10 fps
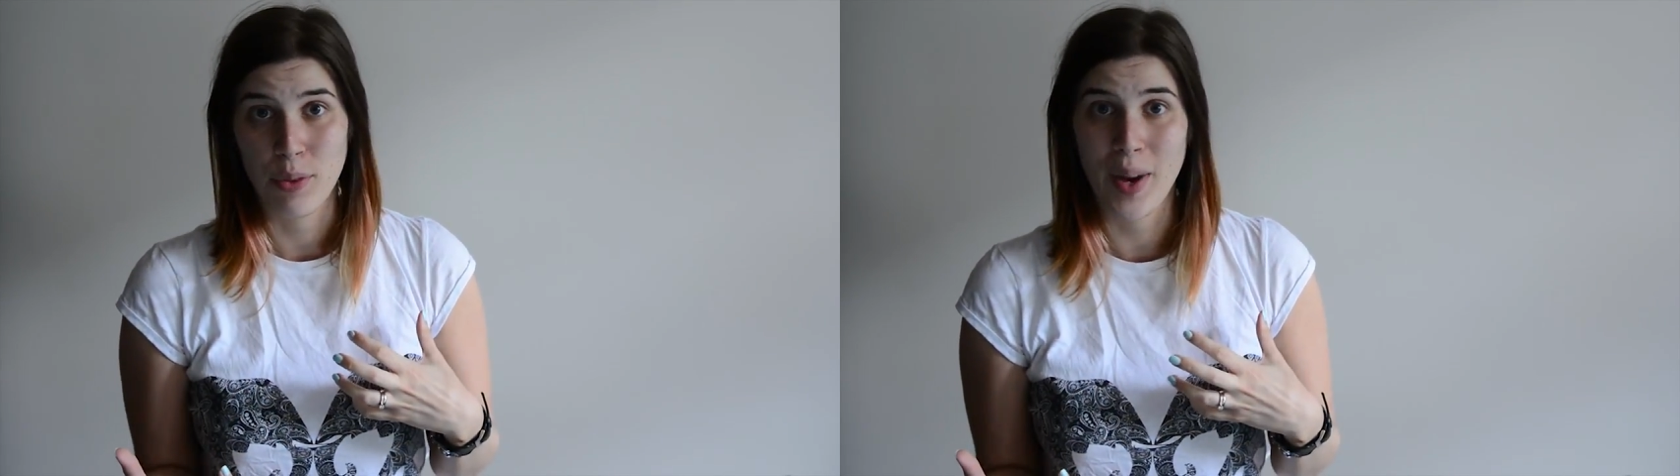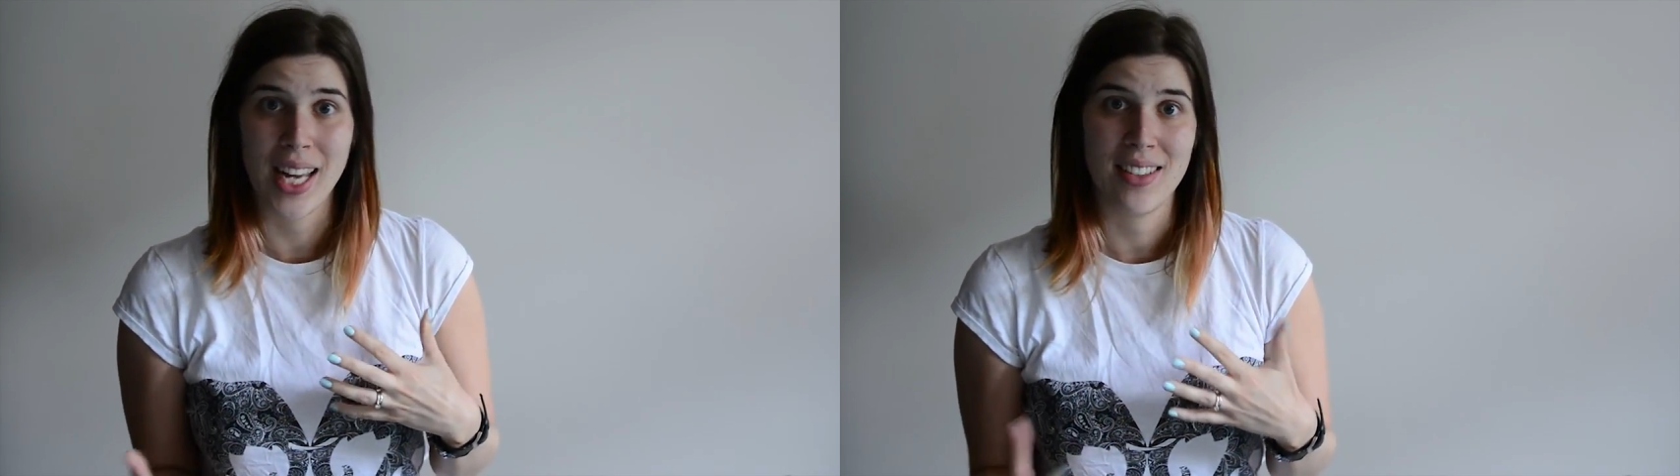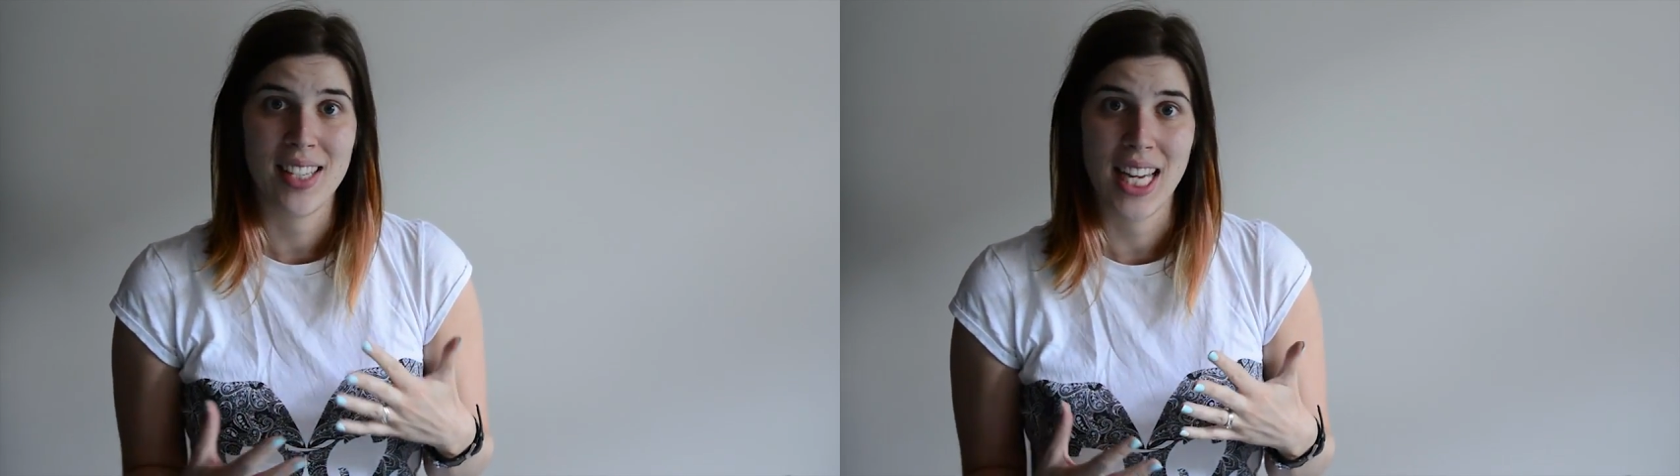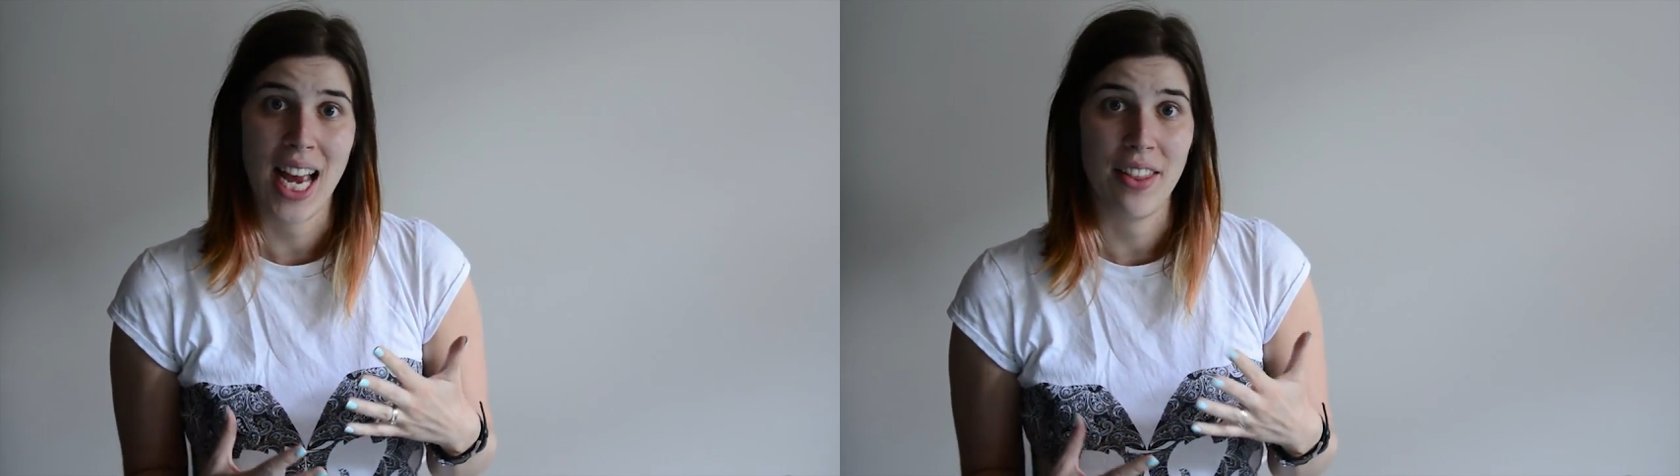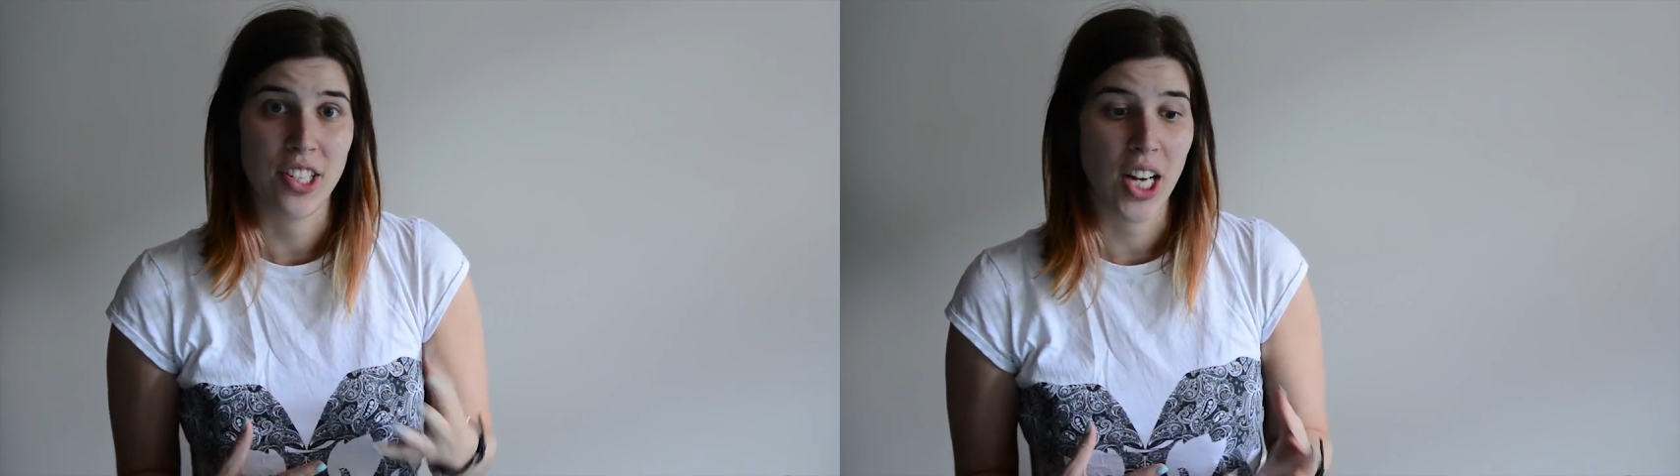way and see
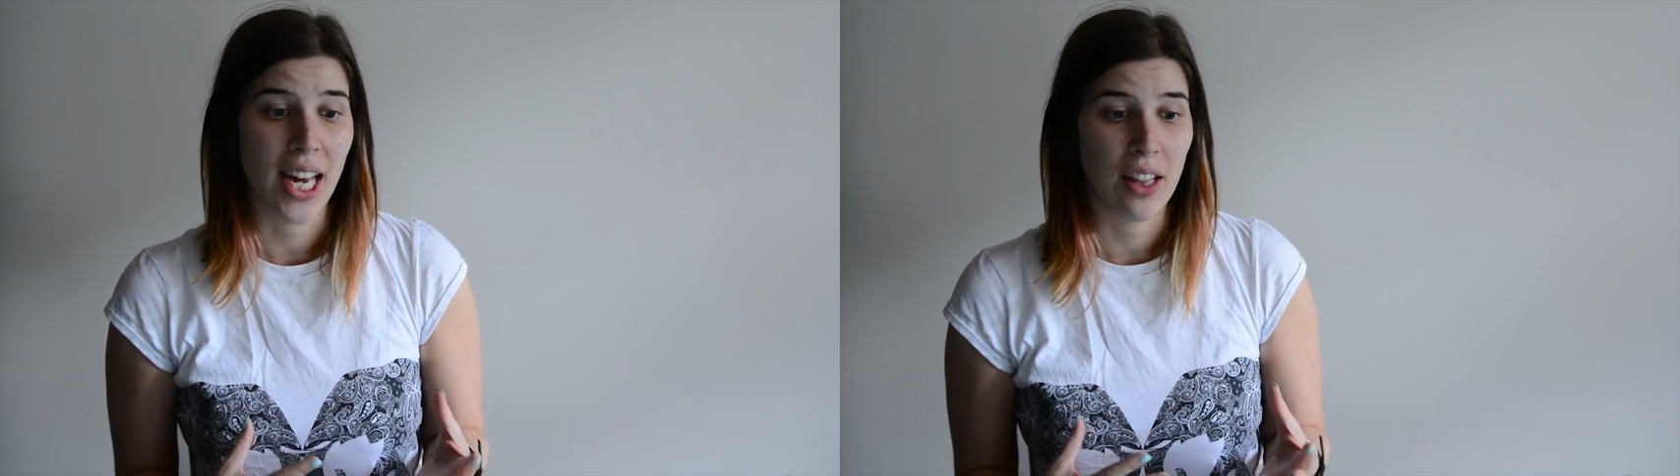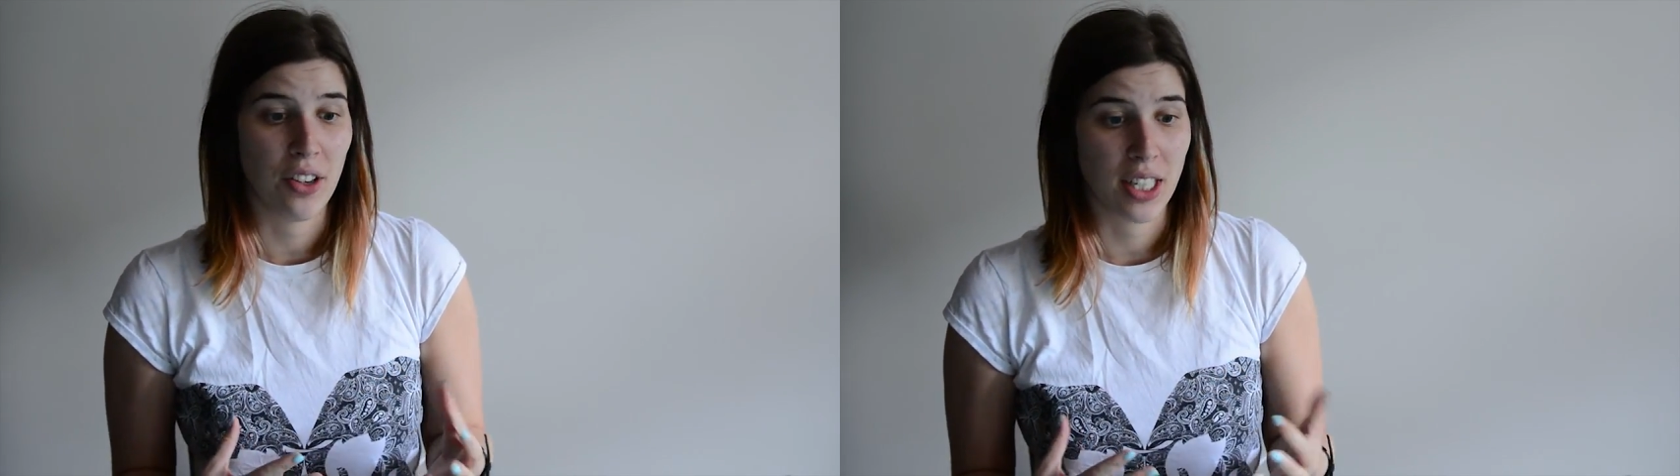how the dialogue